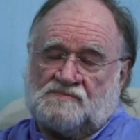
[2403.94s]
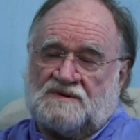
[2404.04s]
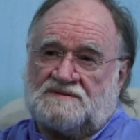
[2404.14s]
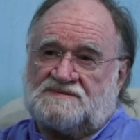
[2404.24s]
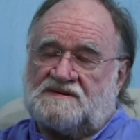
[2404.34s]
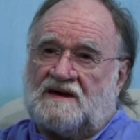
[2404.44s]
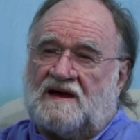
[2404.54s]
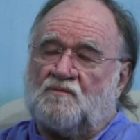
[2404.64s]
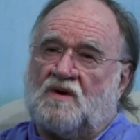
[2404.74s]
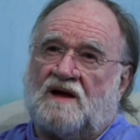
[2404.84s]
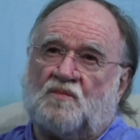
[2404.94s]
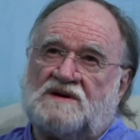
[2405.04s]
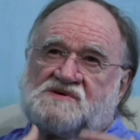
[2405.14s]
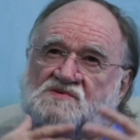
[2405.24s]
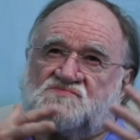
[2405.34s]
You see, and we
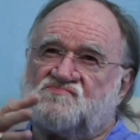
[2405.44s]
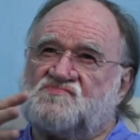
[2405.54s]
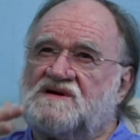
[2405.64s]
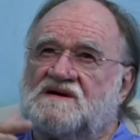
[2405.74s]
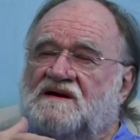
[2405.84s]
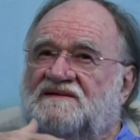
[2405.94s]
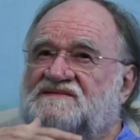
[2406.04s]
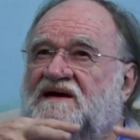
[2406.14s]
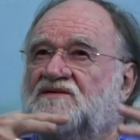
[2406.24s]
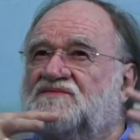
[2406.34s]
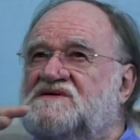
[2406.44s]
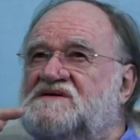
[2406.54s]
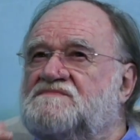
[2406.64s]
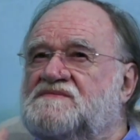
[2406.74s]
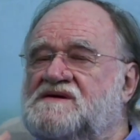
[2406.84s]
don't realize how
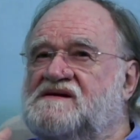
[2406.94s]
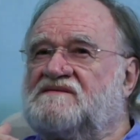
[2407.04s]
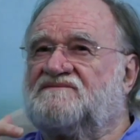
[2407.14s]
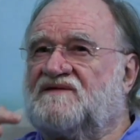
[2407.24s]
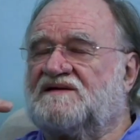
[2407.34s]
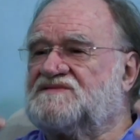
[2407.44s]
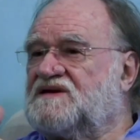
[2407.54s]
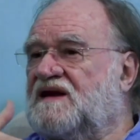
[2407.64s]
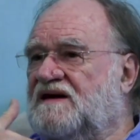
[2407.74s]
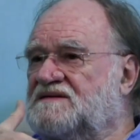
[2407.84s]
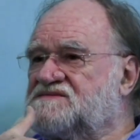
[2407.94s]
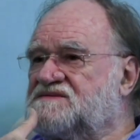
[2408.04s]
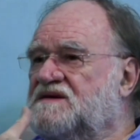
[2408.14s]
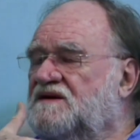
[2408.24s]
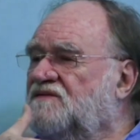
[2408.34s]
deeply affecting
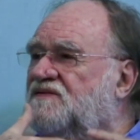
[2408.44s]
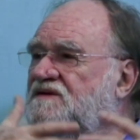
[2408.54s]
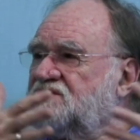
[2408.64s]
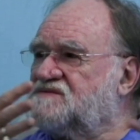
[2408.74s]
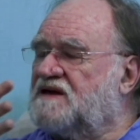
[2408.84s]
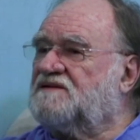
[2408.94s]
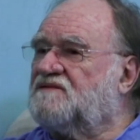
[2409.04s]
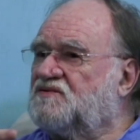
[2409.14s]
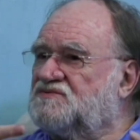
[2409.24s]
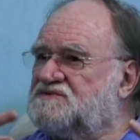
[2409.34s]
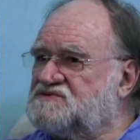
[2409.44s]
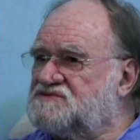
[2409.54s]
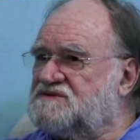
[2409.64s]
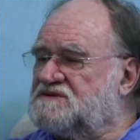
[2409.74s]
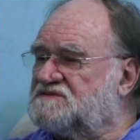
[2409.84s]
us these kind of
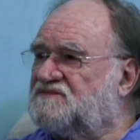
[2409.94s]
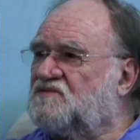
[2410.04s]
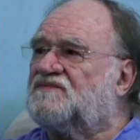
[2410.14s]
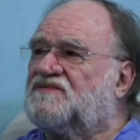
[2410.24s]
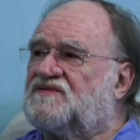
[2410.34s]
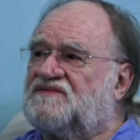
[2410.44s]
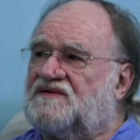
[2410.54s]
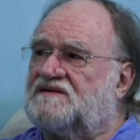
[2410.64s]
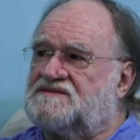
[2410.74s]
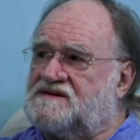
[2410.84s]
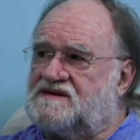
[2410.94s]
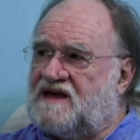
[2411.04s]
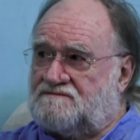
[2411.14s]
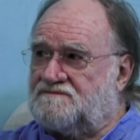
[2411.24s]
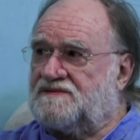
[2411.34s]
conditioning from society
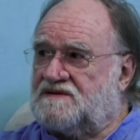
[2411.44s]
can be.